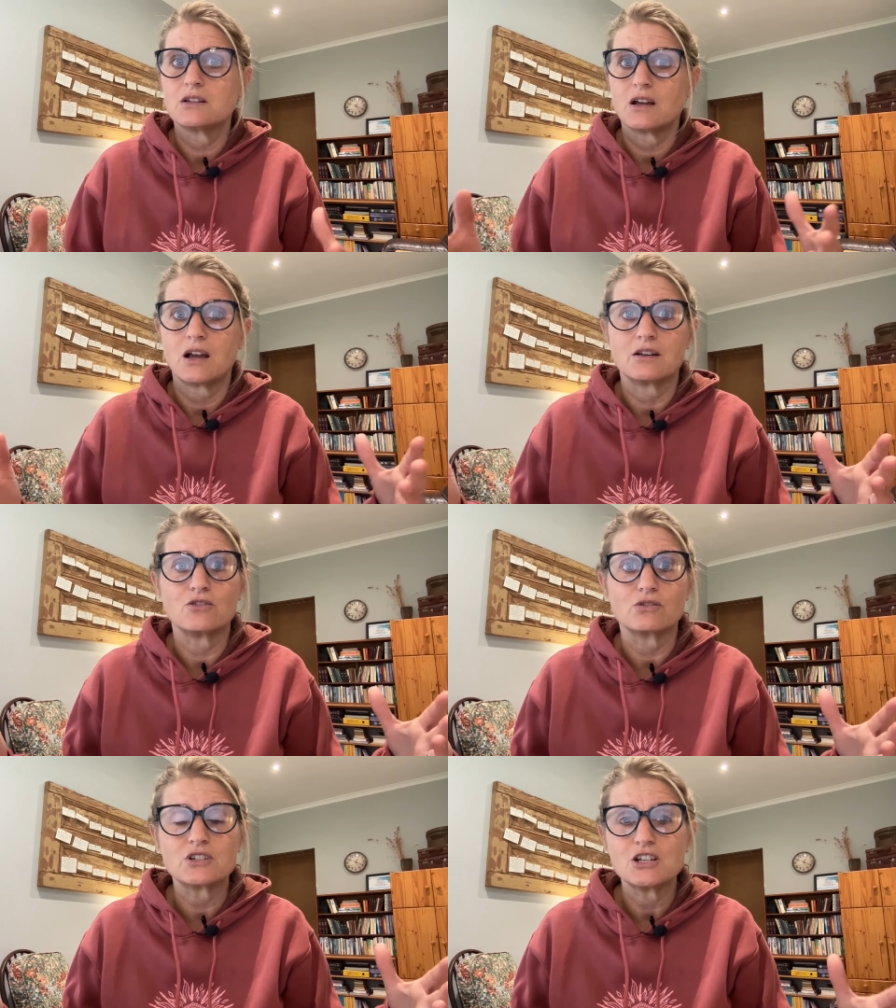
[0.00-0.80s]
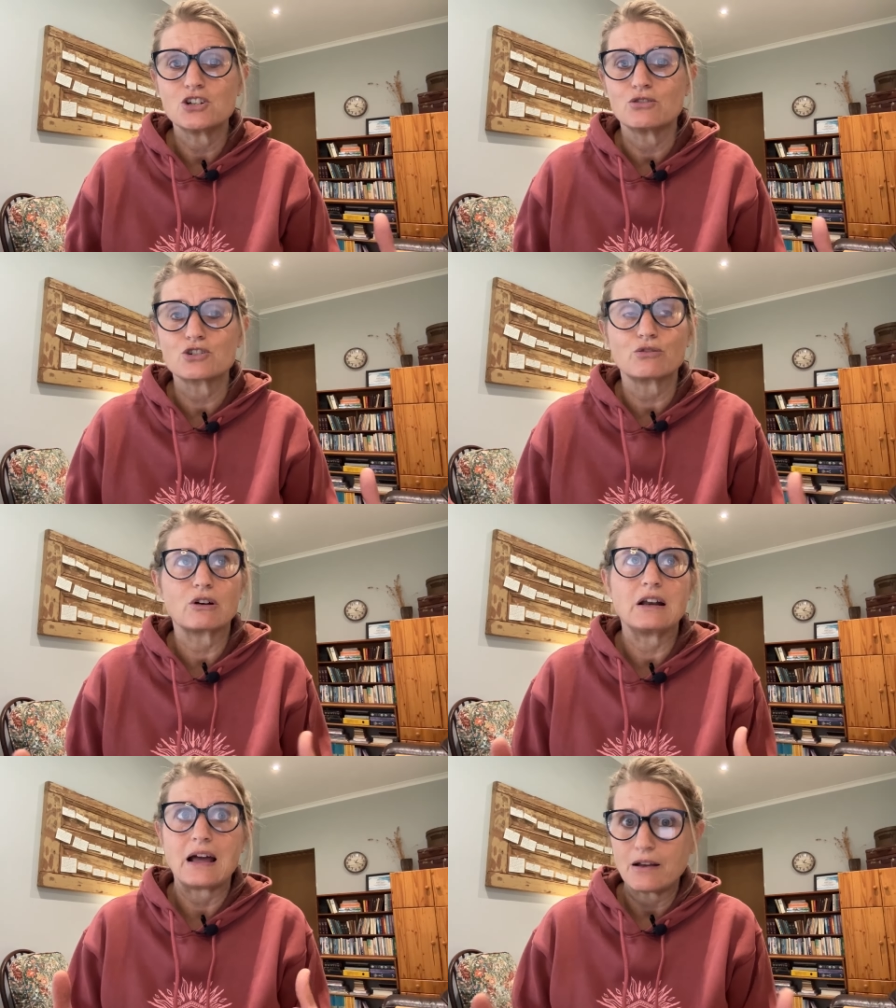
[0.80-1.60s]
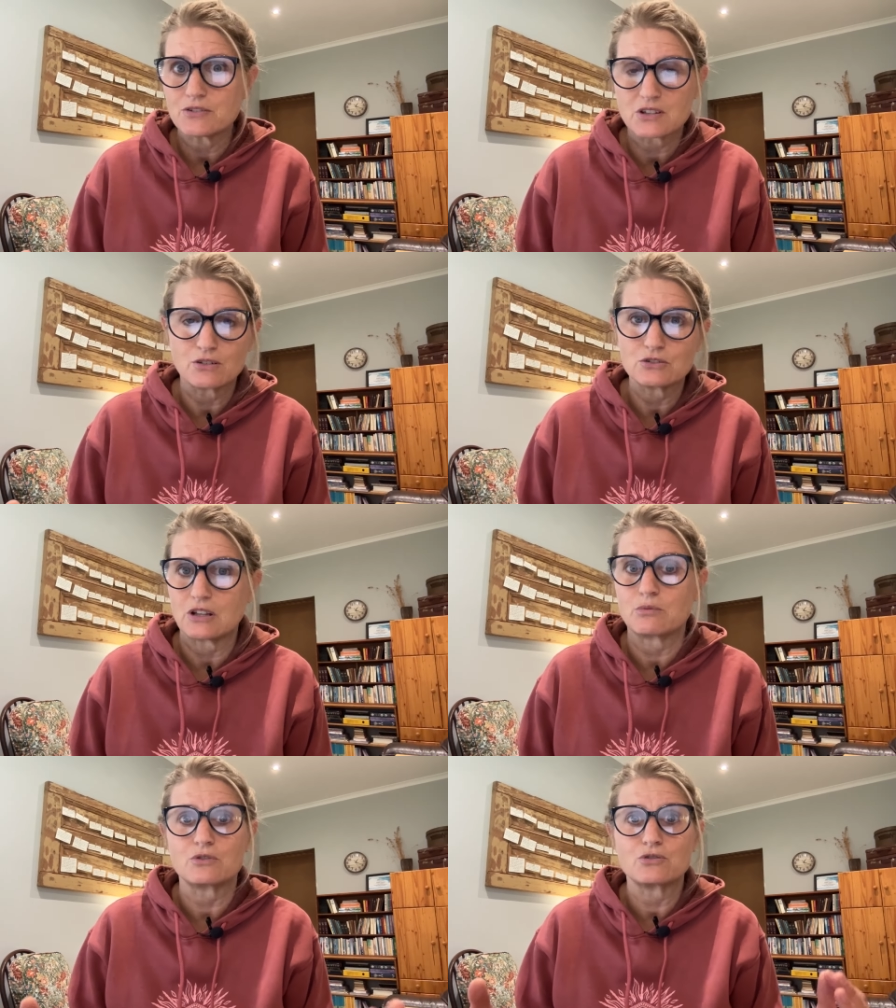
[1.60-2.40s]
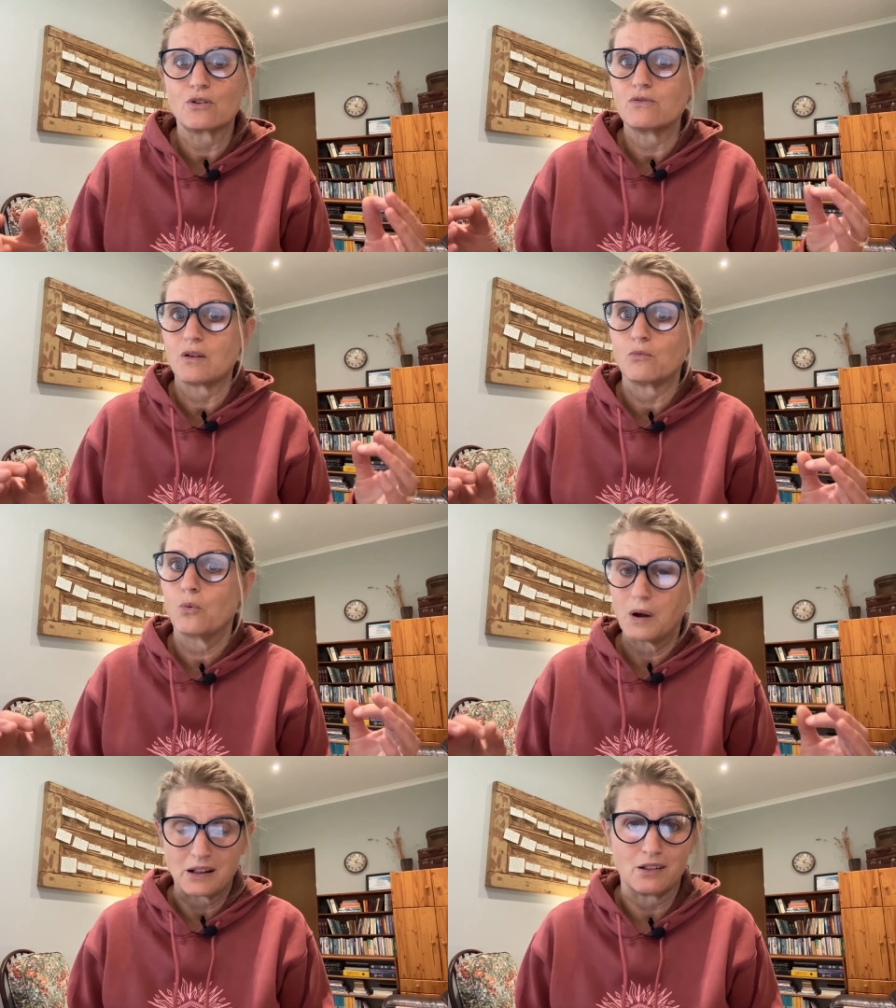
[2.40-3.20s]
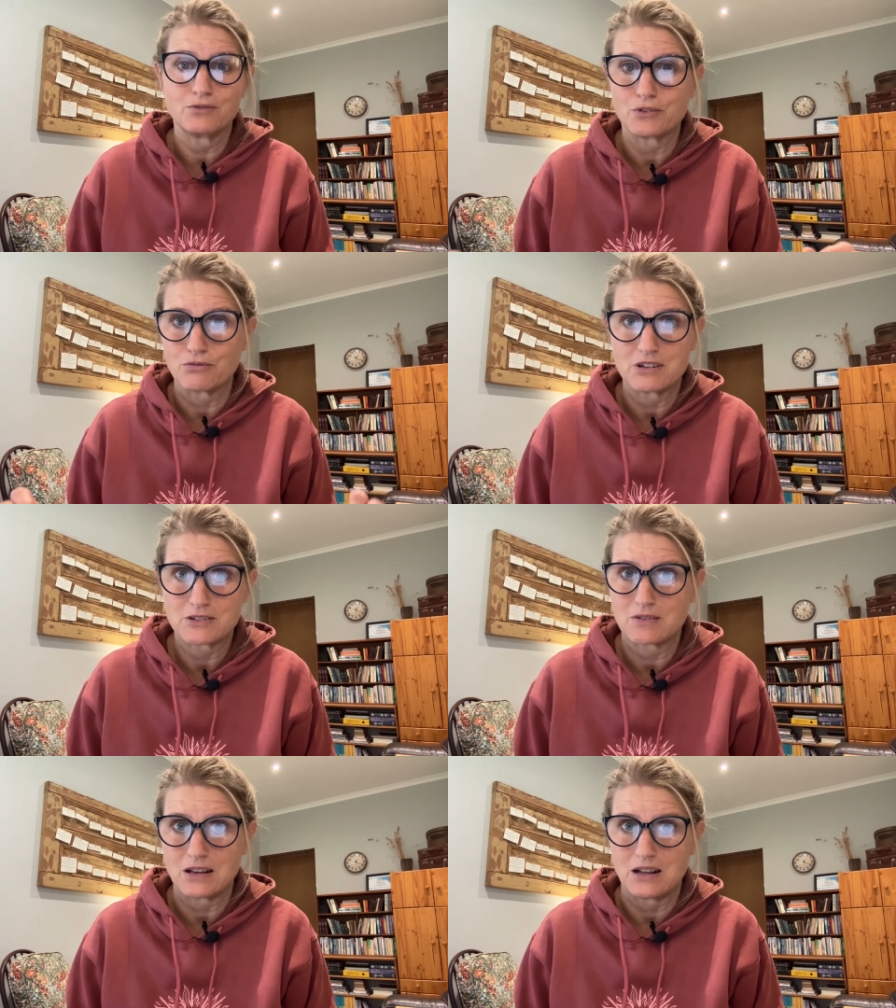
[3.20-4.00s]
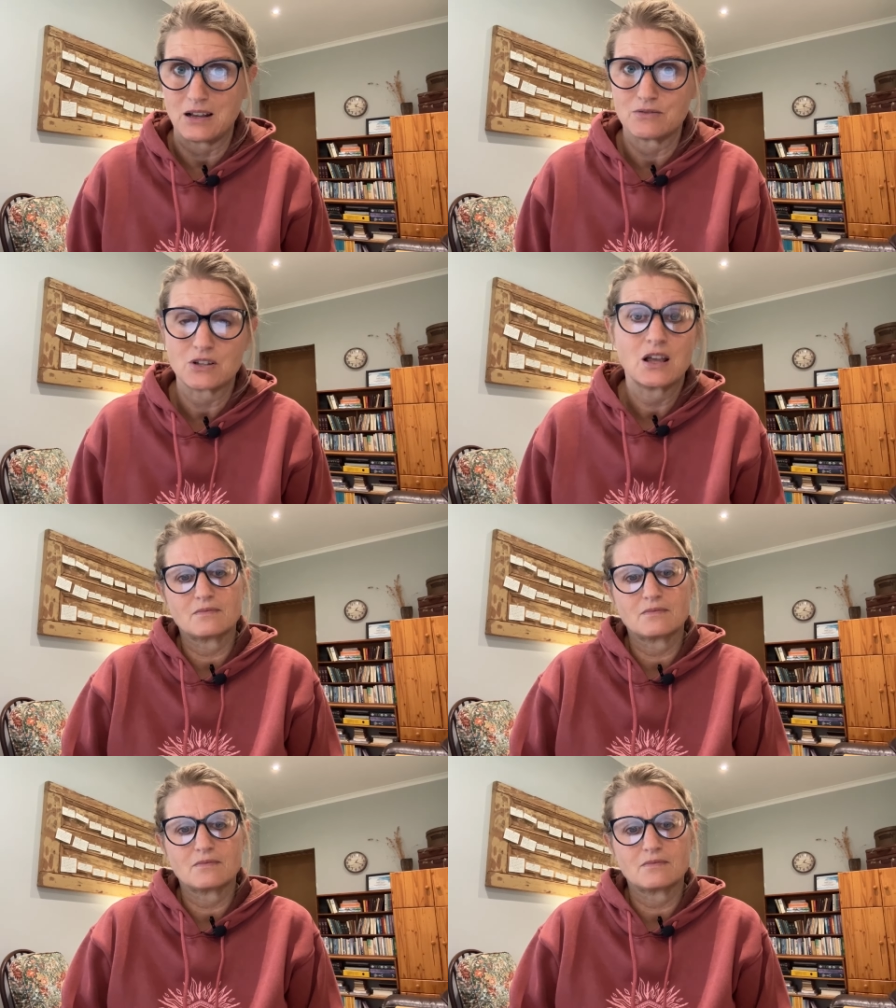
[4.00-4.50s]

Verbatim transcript: And you're teaching your children life skills that will serve them well for the rest of their lives.